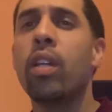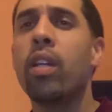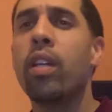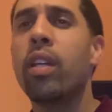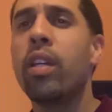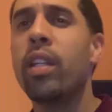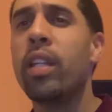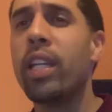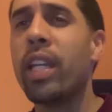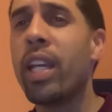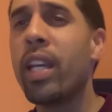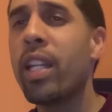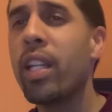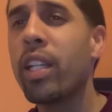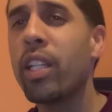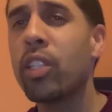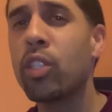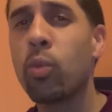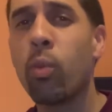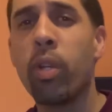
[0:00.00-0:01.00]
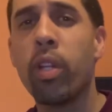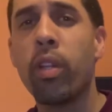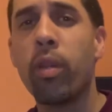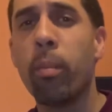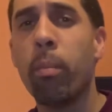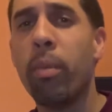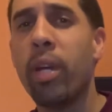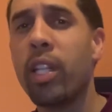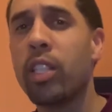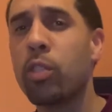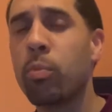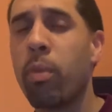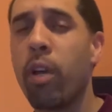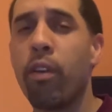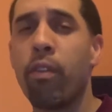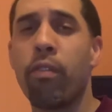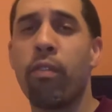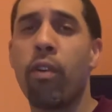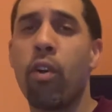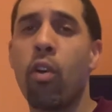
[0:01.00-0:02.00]
The ending is one of the best by
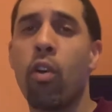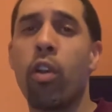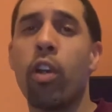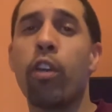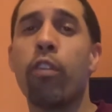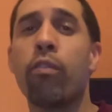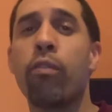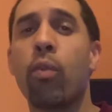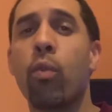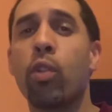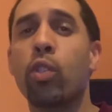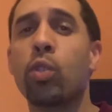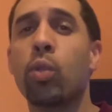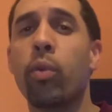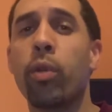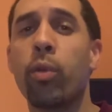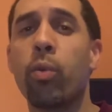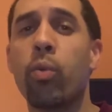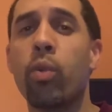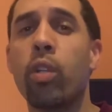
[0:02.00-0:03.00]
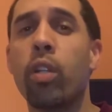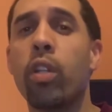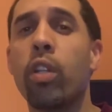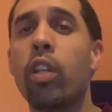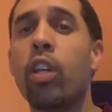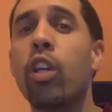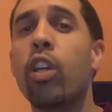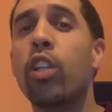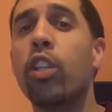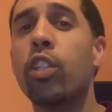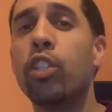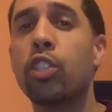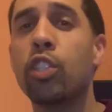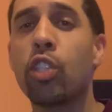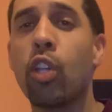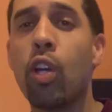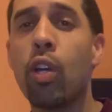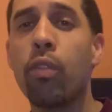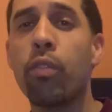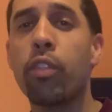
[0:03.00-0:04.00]
far at 421. The
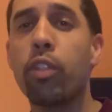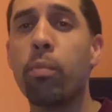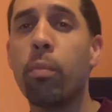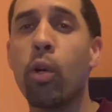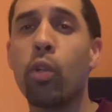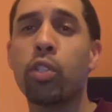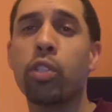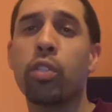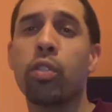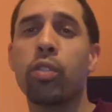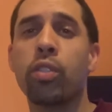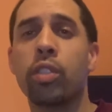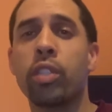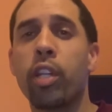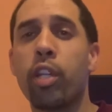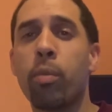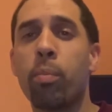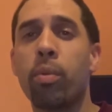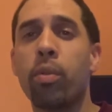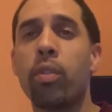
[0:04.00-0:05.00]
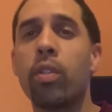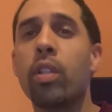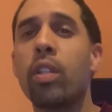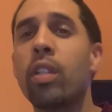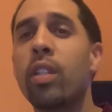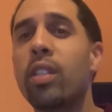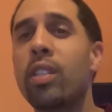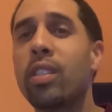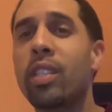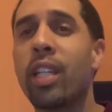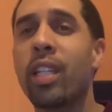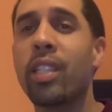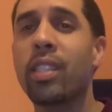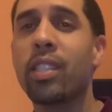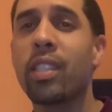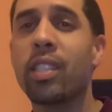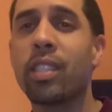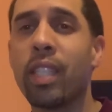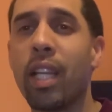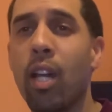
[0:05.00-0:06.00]
soft emotional sample takes
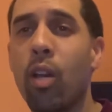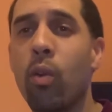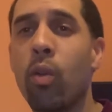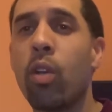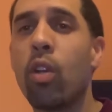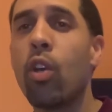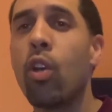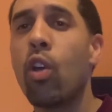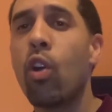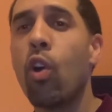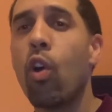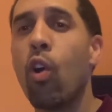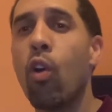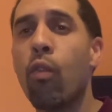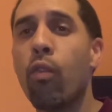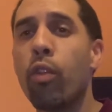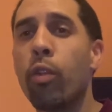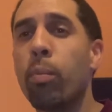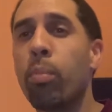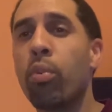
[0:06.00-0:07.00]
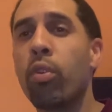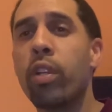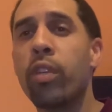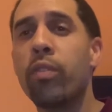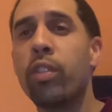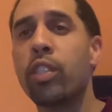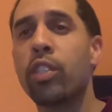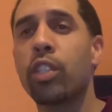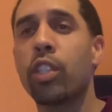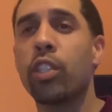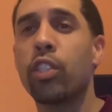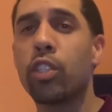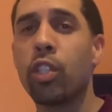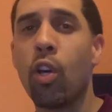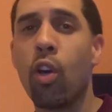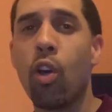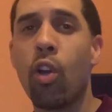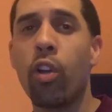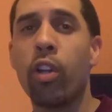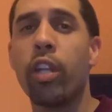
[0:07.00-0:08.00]
us out over the previous
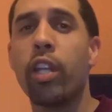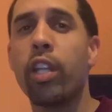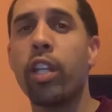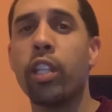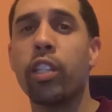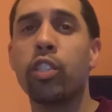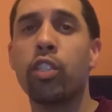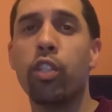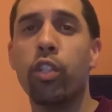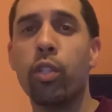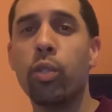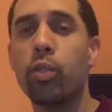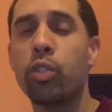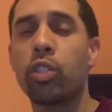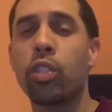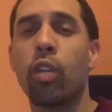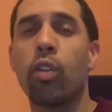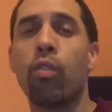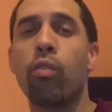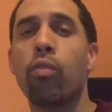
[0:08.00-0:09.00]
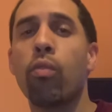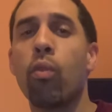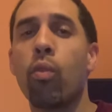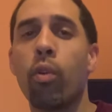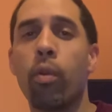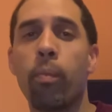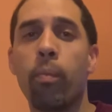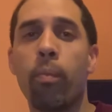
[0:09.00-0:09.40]
guitar in its new subtle form.